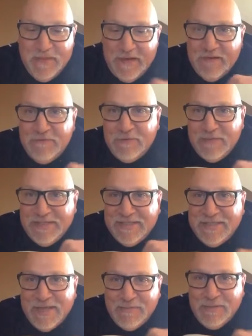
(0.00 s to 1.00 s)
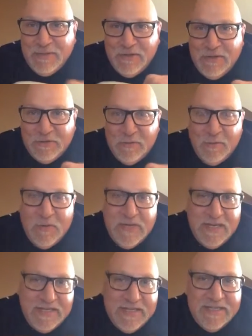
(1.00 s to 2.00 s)
every step along the
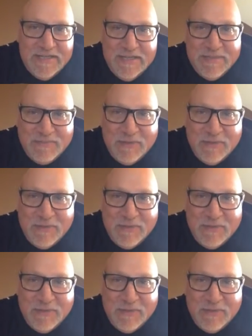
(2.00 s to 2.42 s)
way in this